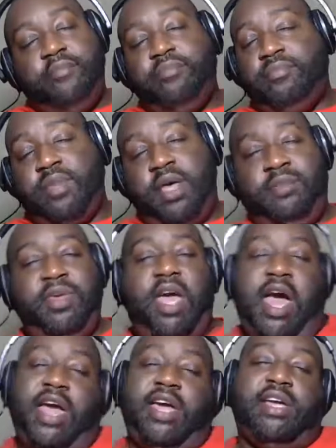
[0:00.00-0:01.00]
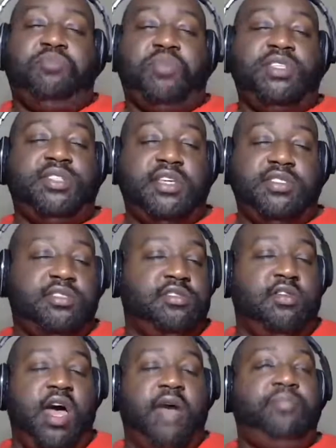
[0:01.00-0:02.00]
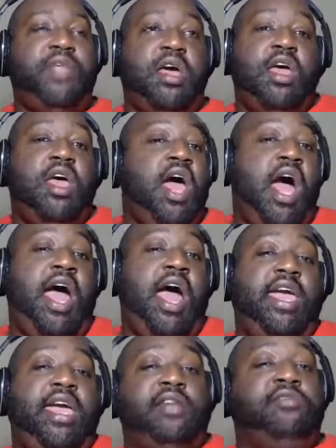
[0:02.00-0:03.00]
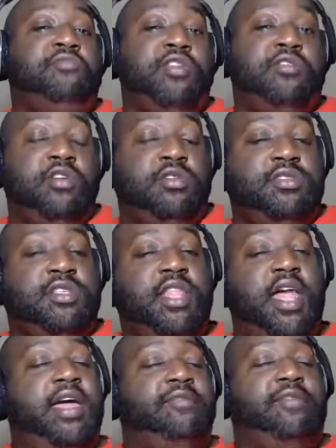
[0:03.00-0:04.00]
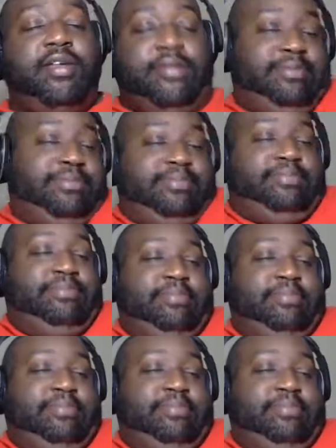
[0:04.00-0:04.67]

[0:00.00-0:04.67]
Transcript: I got a PlayStation, so I ain't got no worries. Like, what?